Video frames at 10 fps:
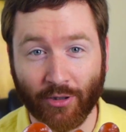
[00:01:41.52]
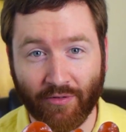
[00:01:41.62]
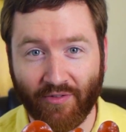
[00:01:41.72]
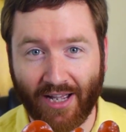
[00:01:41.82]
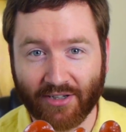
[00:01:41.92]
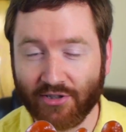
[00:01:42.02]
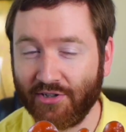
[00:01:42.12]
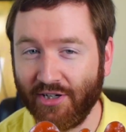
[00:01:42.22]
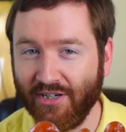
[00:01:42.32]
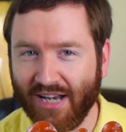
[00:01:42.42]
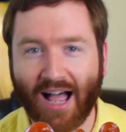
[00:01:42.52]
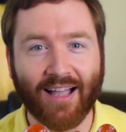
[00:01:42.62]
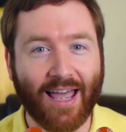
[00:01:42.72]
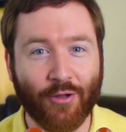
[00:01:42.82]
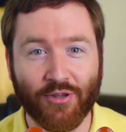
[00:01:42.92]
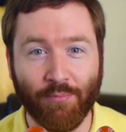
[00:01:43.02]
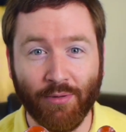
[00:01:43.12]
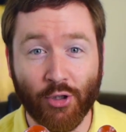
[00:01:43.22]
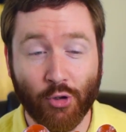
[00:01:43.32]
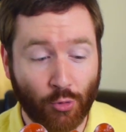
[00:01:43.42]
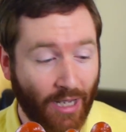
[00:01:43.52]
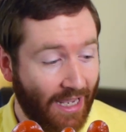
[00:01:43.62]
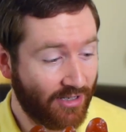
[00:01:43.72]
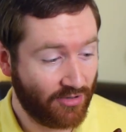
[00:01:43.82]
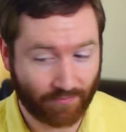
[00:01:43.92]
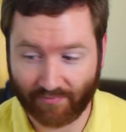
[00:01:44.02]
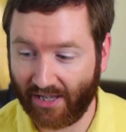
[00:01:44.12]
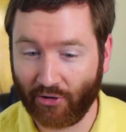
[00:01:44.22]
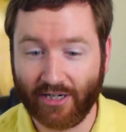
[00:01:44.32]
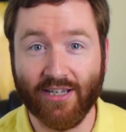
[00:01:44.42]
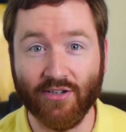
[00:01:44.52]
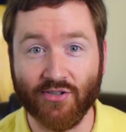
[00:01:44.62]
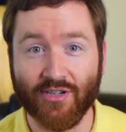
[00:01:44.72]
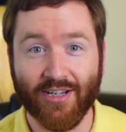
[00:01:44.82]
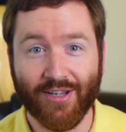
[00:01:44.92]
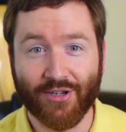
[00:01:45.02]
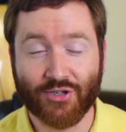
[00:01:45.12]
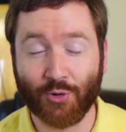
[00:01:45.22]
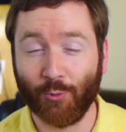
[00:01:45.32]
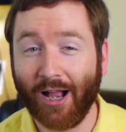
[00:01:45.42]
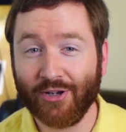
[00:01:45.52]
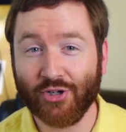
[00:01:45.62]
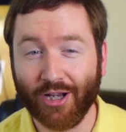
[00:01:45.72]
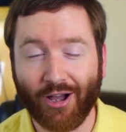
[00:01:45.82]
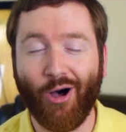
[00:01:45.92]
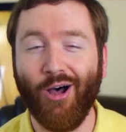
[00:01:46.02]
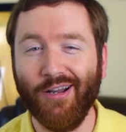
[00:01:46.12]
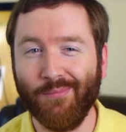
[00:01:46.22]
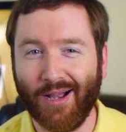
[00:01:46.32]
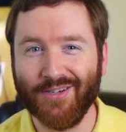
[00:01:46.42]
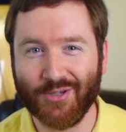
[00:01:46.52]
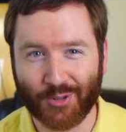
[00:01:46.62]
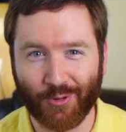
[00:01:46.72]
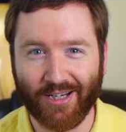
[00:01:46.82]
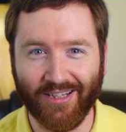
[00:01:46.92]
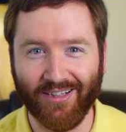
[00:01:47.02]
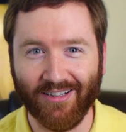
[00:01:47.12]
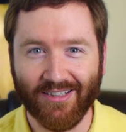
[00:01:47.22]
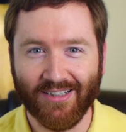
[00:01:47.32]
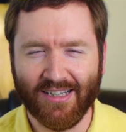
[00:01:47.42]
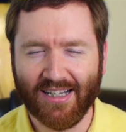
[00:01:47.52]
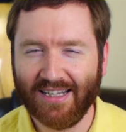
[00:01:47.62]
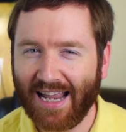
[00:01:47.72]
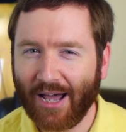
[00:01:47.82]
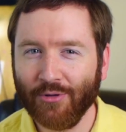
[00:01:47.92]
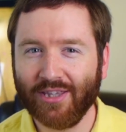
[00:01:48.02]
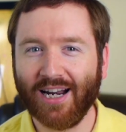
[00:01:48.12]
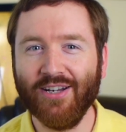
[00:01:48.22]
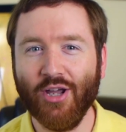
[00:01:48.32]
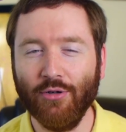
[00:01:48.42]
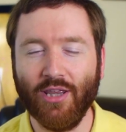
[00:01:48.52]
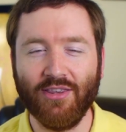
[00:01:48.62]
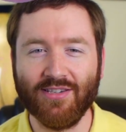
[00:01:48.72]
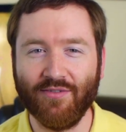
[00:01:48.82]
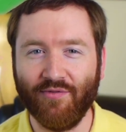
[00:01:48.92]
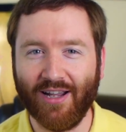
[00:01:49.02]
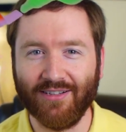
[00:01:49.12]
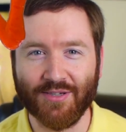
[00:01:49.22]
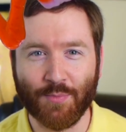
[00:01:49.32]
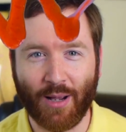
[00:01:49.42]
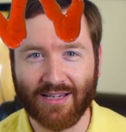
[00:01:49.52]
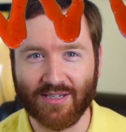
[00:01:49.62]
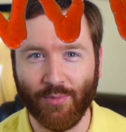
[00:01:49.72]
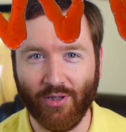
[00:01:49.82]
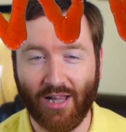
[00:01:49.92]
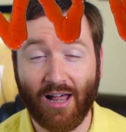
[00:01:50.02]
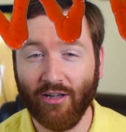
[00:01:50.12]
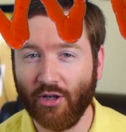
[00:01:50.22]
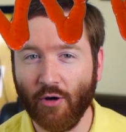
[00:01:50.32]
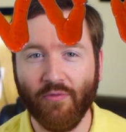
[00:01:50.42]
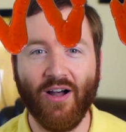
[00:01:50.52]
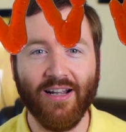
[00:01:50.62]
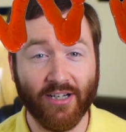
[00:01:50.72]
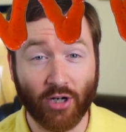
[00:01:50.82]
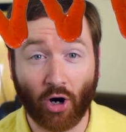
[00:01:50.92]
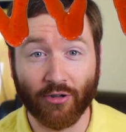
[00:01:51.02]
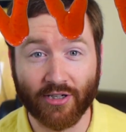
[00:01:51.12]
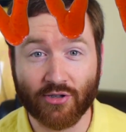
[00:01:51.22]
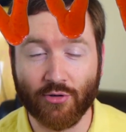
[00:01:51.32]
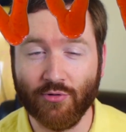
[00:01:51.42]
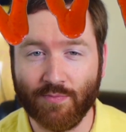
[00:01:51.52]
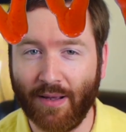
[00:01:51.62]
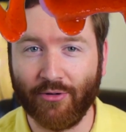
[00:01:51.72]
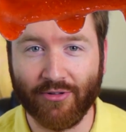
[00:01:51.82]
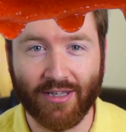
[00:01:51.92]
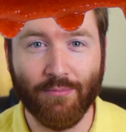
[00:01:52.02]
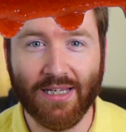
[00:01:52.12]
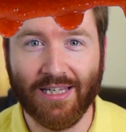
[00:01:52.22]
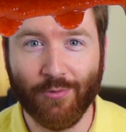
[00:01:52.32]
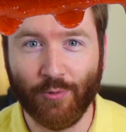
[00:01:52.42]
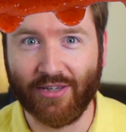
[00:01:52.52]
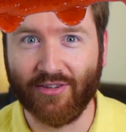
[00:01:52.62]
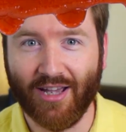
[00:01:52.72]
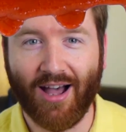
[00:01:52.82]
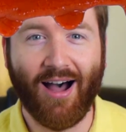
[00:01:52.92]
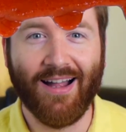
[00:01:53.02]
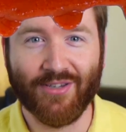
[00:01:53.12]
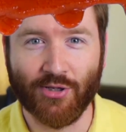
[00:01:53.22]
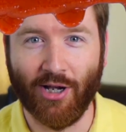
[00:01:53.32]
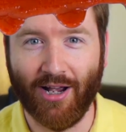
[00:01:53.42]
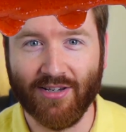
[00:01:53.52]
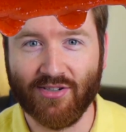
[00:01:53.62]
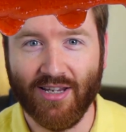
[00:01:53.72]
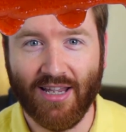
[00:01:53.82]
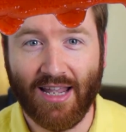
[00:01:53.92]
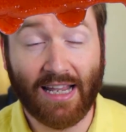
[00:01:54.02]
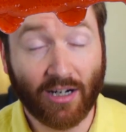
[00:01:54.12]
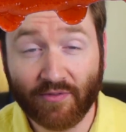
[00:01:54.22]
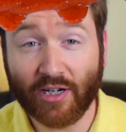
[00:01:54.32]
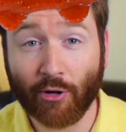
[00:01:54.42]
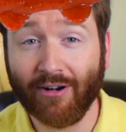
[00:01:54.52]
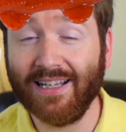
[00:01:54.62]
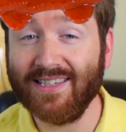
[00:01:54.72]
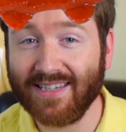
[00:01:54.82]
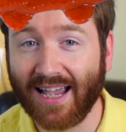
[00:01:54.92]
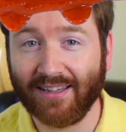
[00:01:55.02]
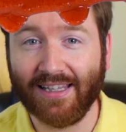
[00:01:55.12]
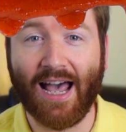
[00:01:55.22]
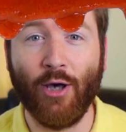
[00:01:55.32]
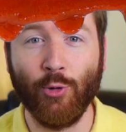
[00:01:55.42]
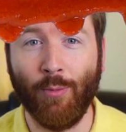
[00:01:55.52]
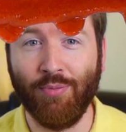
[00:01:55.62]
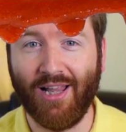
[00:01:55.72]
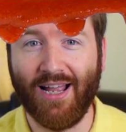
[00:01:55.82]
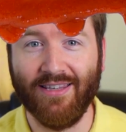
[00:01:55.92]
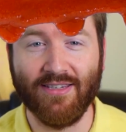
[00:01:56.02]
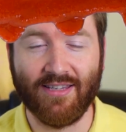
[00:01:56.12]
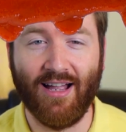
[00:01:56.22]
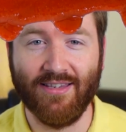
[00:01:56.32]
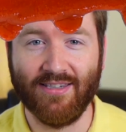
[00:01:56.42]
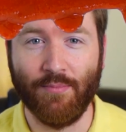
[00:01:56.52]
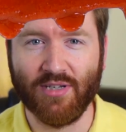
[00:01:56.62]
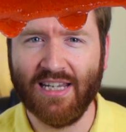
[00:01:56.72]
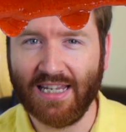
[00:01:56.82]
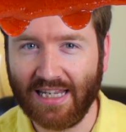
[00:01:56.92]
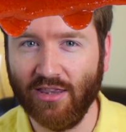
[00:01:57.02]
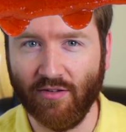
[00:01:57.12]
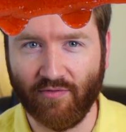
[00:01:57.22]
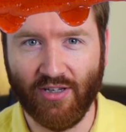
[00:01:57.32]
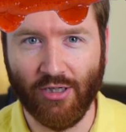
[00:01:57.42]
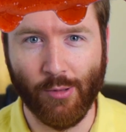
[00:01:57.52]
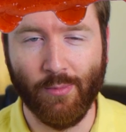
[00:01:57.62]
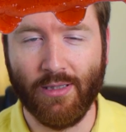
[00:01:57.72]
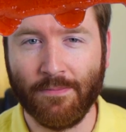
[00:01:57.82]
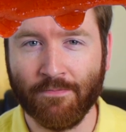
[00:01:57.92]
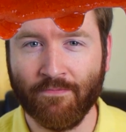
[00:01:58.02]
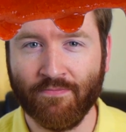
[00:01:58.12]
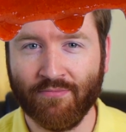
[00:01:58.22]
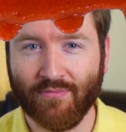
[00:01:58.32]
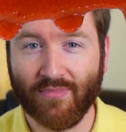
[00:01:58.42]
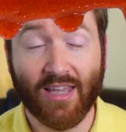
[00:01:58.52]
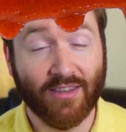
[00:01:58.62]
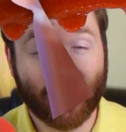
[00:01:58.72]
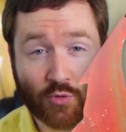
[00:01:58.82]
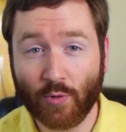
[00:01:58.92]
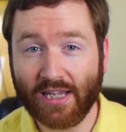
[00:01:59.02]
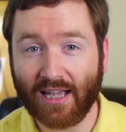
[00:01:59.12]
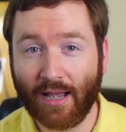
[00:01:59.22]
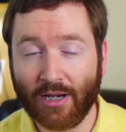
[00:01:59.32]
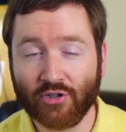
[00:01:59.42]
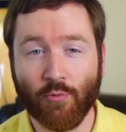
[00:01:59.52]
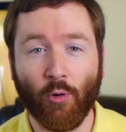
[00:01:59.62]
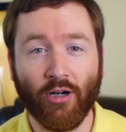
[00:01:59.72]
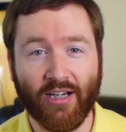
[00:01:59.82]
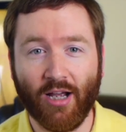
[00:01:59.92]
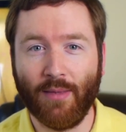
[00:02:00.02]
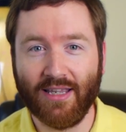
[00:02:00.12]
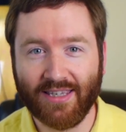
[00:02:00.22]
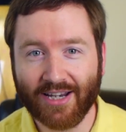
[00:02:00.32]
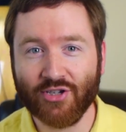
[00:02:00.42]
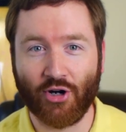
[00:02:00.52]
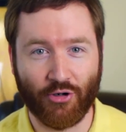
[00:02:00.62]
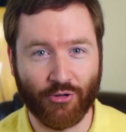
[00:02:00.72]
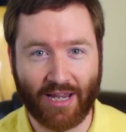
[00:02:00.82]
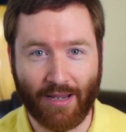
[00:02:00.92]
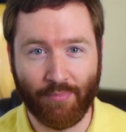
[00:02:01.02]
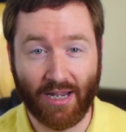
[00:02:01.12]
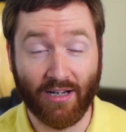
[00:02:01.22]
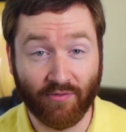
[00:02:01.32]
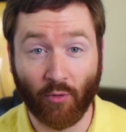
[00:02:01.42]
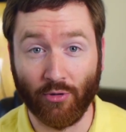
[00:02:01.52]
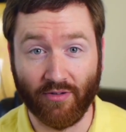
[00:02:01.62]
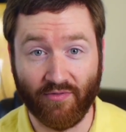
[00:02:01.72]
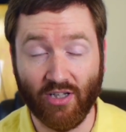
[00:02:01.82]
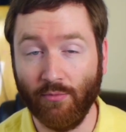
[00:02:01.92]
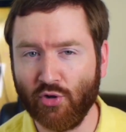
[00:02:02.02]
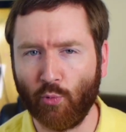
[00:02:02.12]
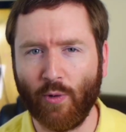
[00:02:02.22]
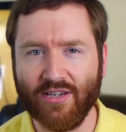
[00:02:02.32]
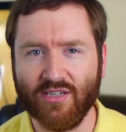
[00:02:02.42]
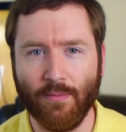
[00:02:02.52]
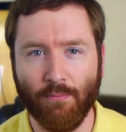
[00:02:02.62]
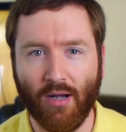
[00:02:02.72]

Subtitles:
effect to knock out the blue, and there it is, Sriracha on my screen. Now that I know that this effect is possible, I'll go find an artist who's better than me with hot sauce, and I'll figure out exactly how to apply this concept in the film. This week, I'm actually working on my Kickstarter campaign for the film to raise some